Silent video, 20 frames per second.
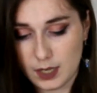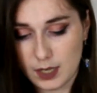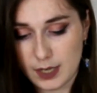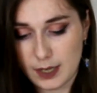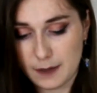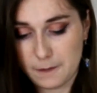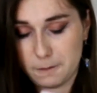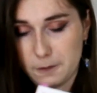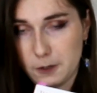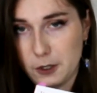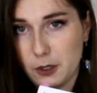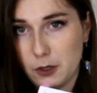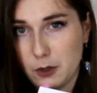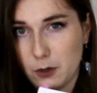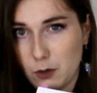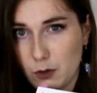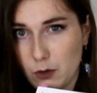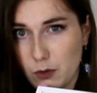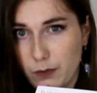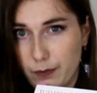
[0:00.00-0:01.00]
if
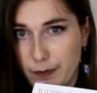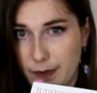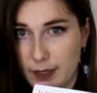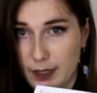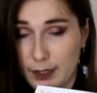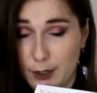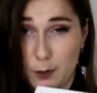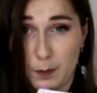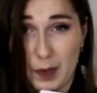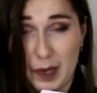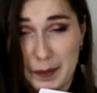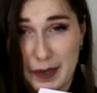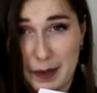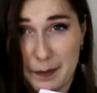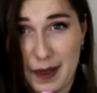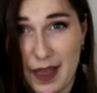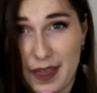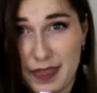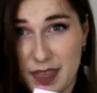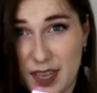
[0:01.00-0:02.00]
you feel like you might be
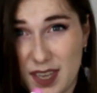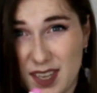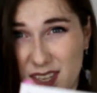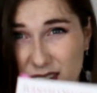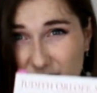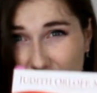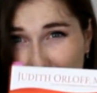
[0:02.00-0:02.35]
empathic,